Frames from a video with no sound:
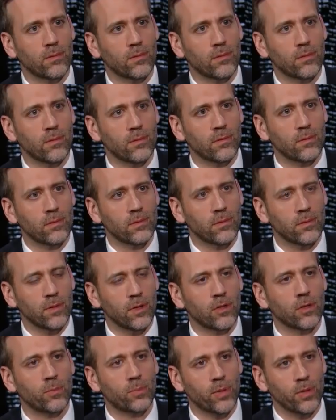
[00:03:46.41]
well, you know,
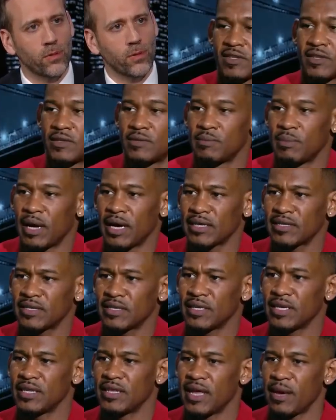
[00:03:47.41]
boxing is a
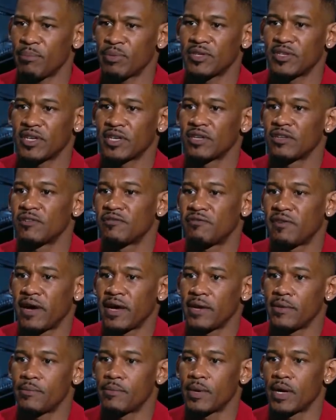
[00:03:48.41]
boxing. In that particular
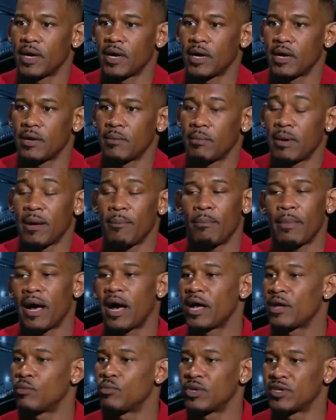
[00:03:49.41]
fight, uh, my
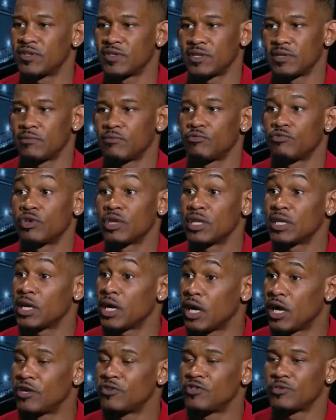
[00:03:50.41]
mind wasn't really
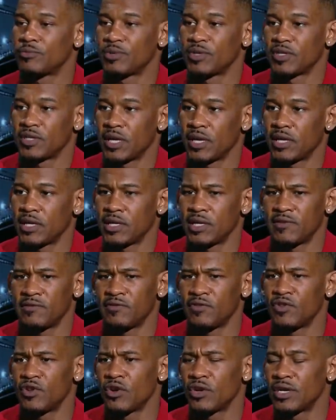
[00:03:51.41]
hundred percent. And if
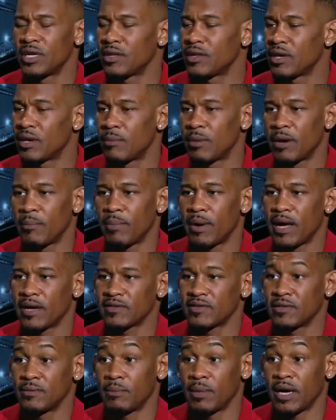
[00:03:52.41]
you know anything about
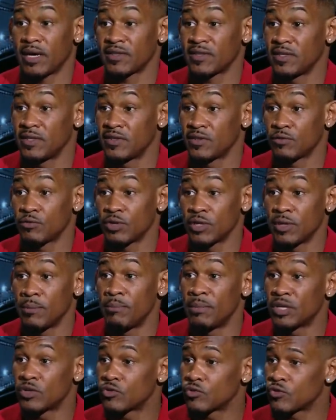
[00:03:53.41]
boxing, boxing is a really
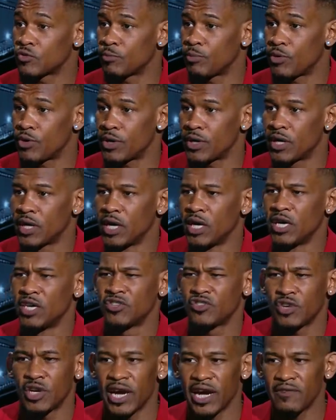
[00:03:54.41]
mental sport.
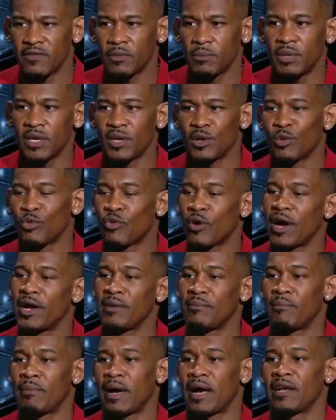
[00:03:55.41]
So you have to be in the
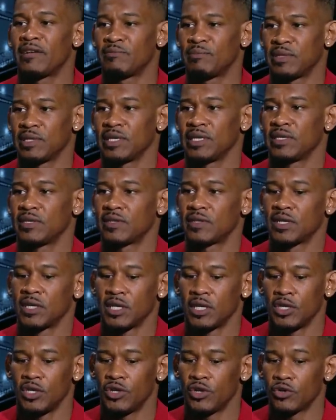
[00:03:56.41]
right mind place,
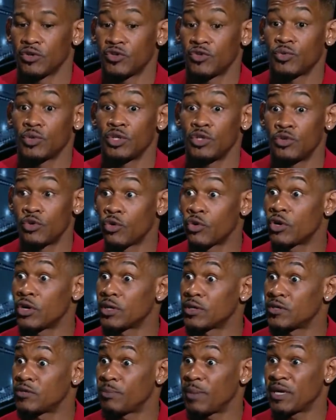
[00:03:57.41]
you know, to endure,
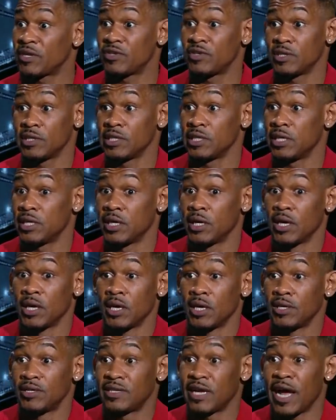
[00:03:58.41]
especially
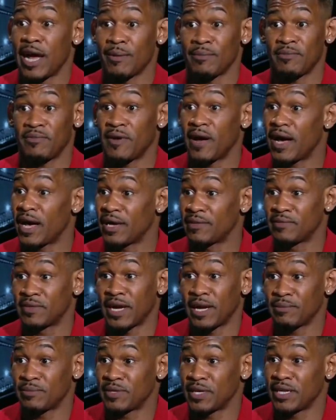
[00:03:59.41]
top five,
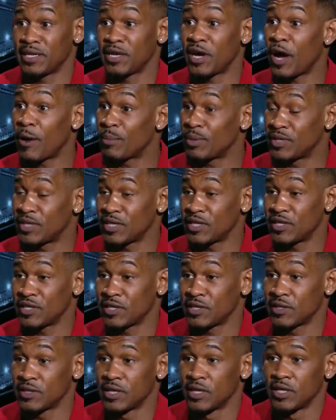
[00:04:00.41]
top ten
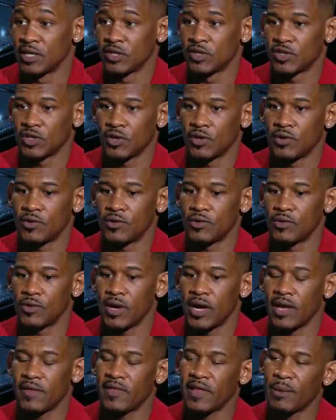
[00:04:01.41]
competition. So
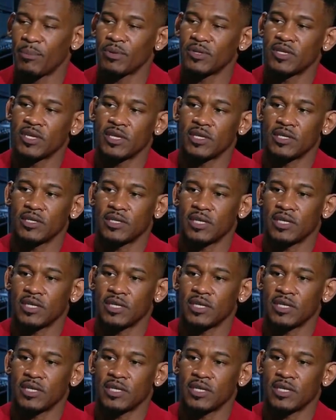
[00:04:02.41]
at that particular